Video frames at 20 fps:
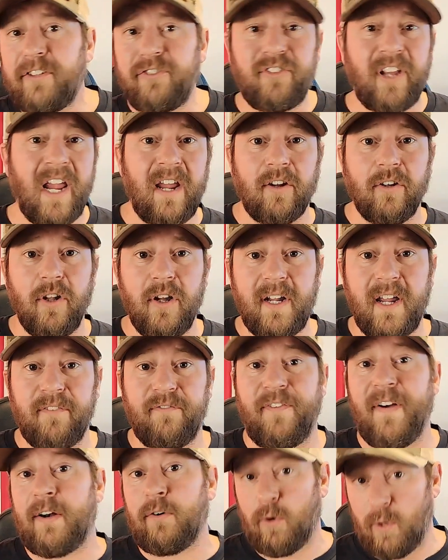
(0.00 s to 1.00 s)
take a look at
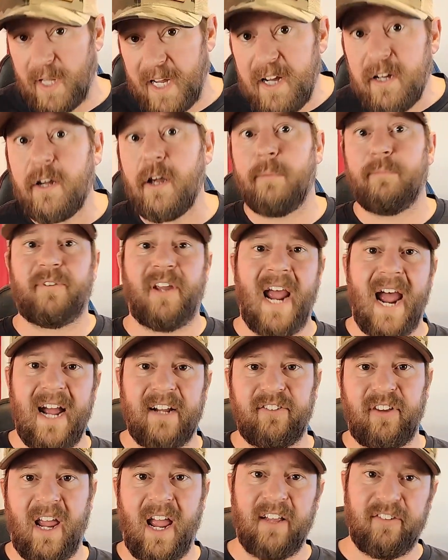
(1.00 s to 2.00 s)
federal income tax
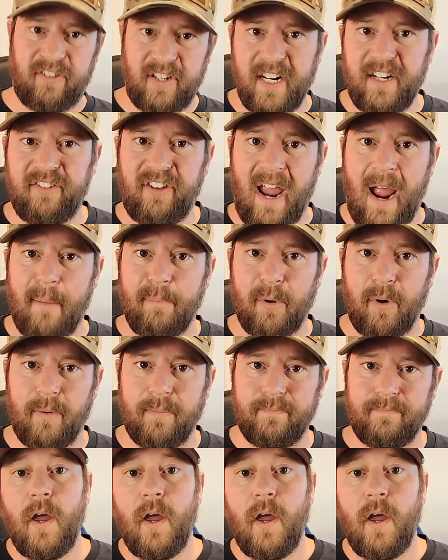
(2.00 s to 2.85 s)
as an example.